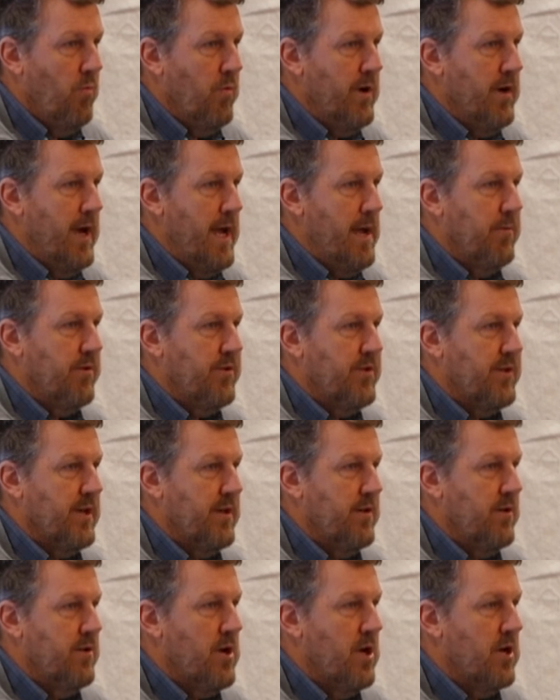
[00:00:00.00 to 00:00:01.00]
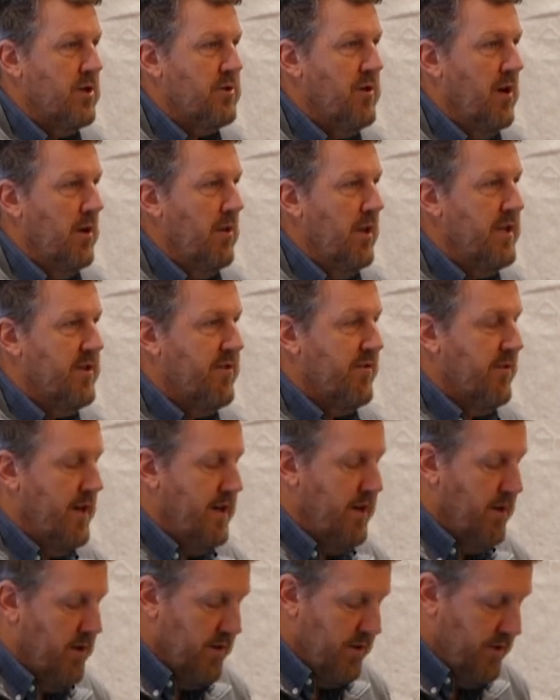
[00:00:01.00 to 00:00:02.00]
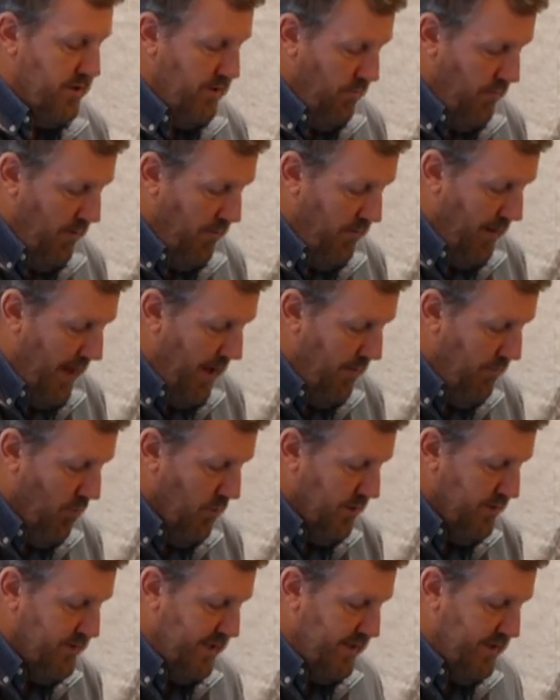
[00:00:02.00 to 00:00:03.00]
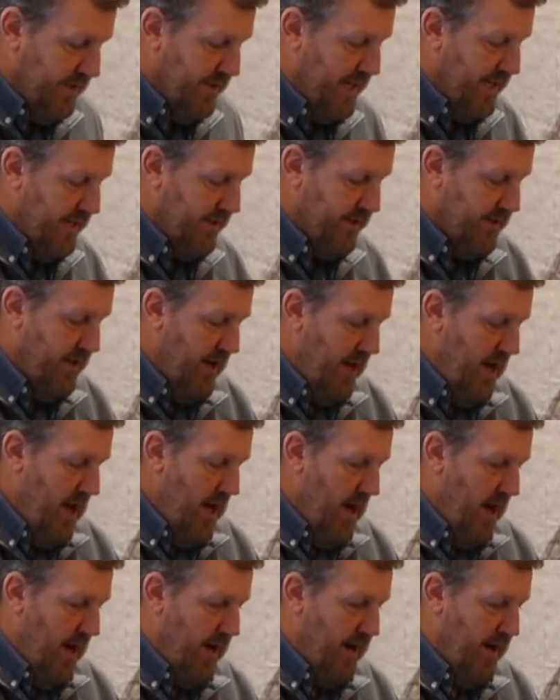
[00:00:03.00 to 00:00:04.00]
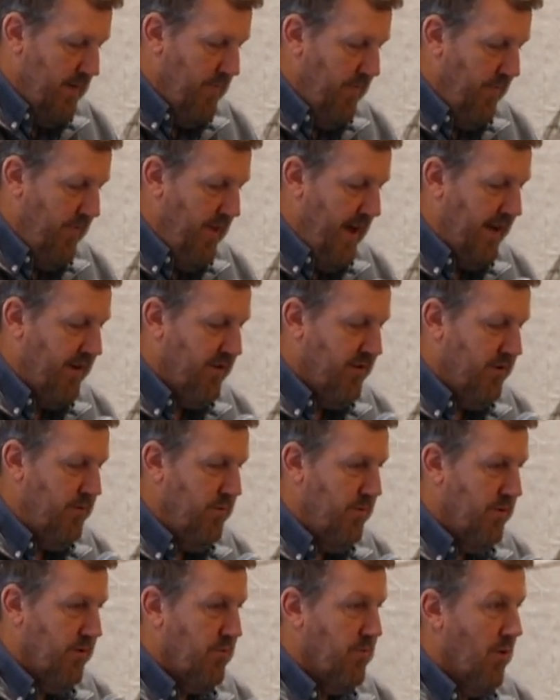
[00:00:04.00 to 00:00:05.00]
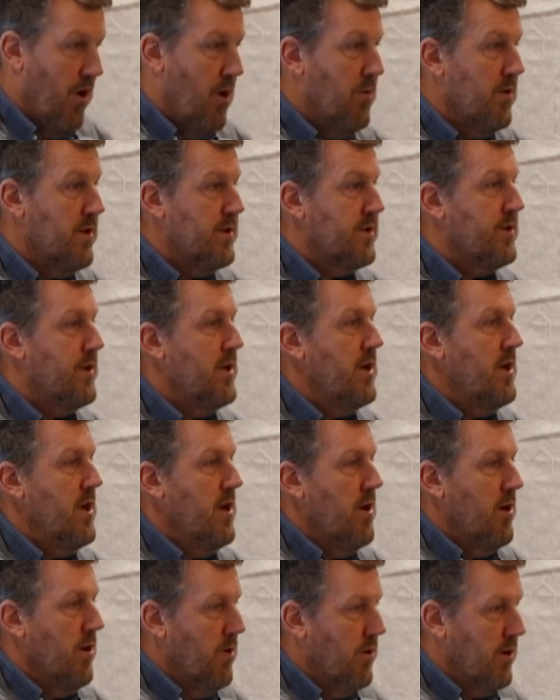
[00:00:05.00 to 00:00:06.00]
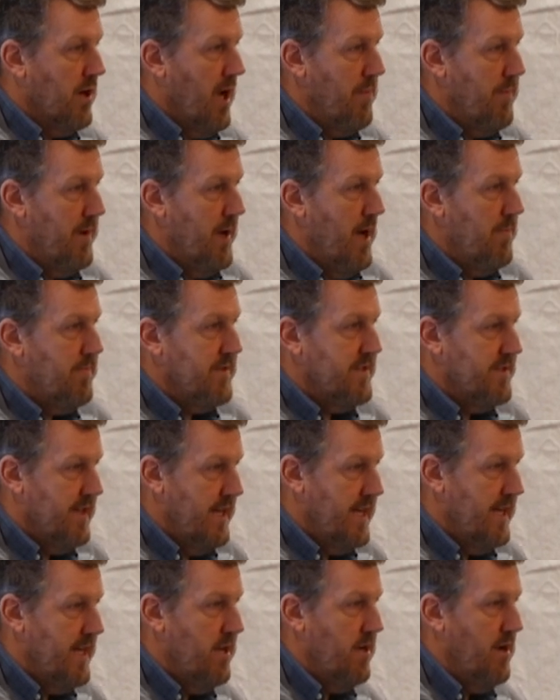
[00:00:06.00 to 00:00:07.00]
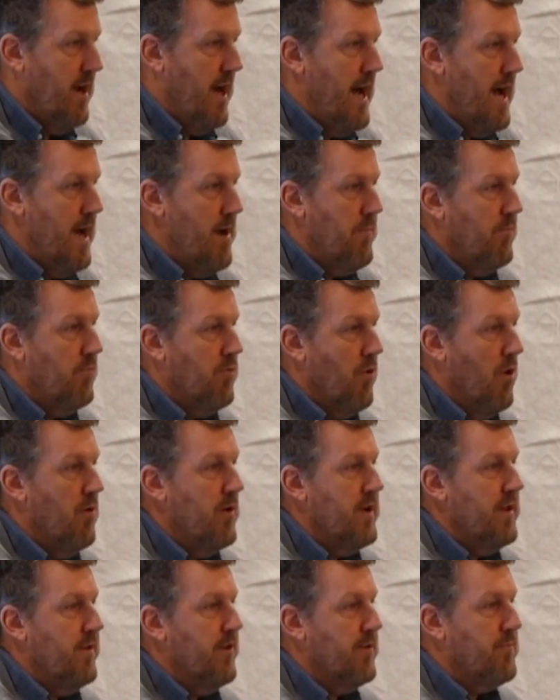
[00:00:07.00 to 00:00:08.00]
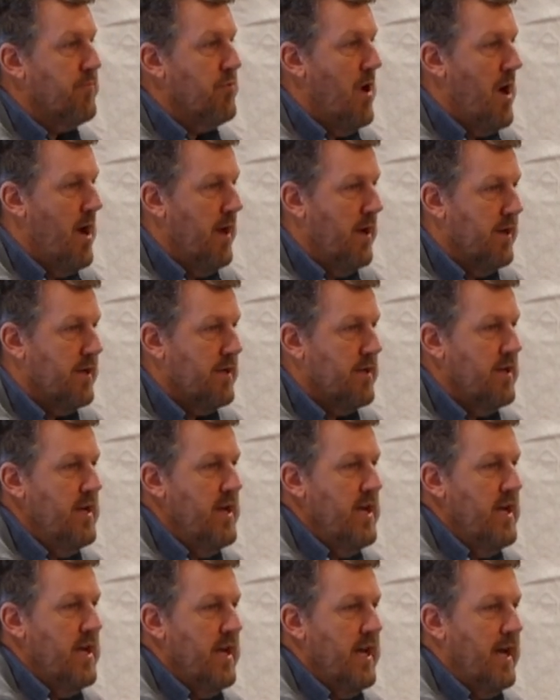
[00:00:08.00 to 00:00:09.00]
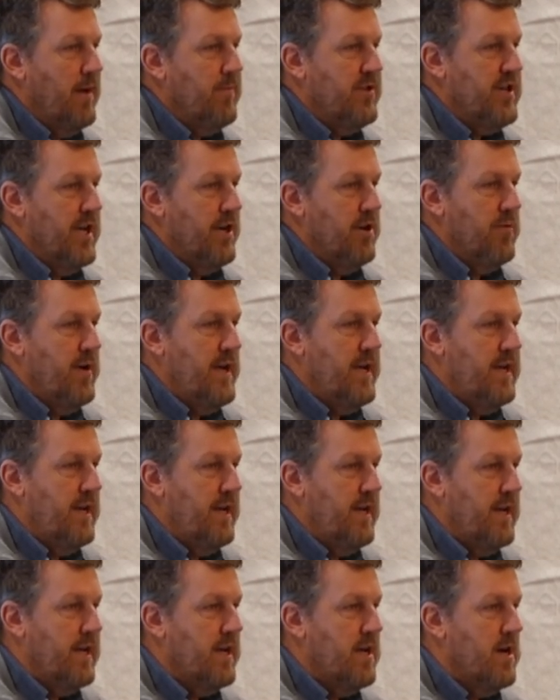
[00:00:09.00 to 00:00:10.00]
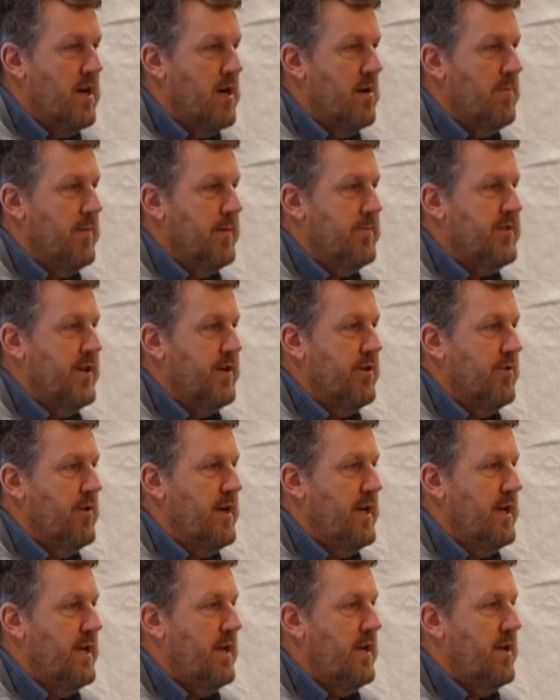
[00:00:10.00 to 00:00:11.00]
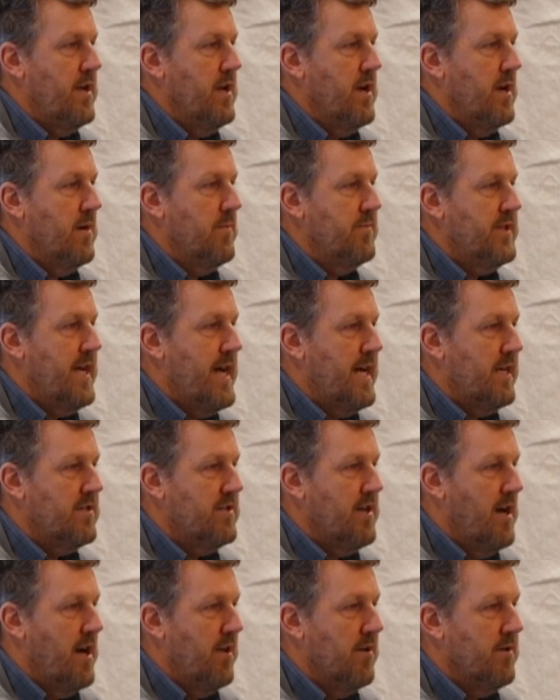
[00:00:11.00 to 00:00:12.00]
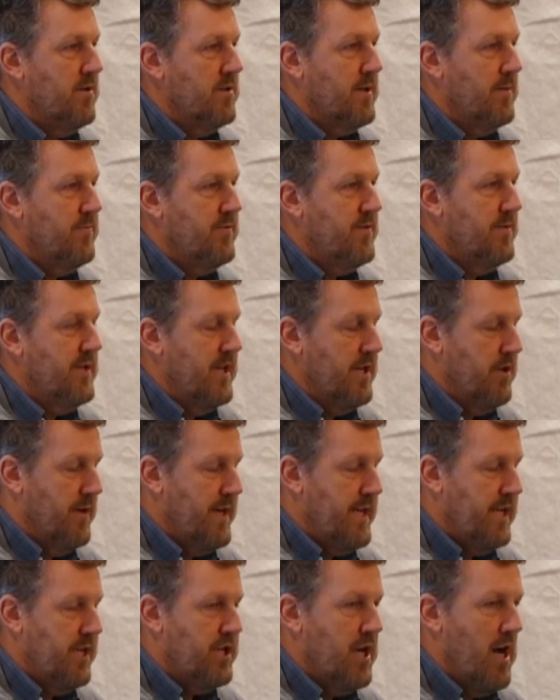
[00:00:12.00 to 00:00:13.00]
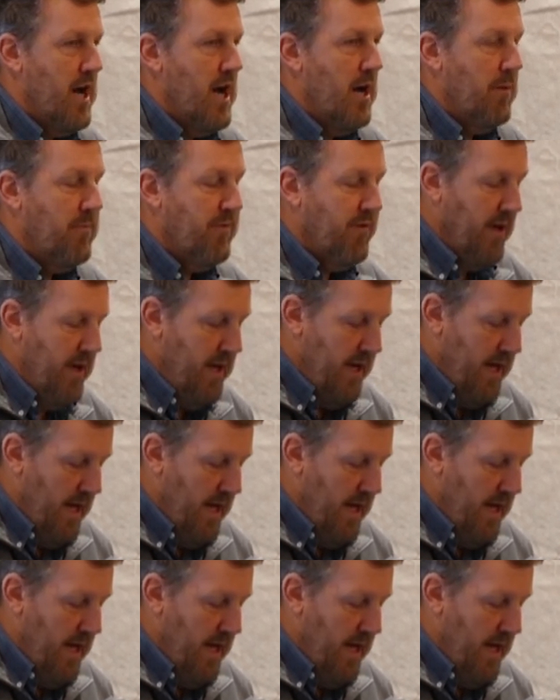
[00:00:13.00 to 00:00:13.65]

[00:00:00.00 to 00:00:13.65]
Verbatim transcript: we were able to talk to our legislators with a lot more success, um, thanks to the growers who are coming up and saying, you know, I am growing this product, I'm generating income, I'm generating um, tax dollars, I'm generating jobs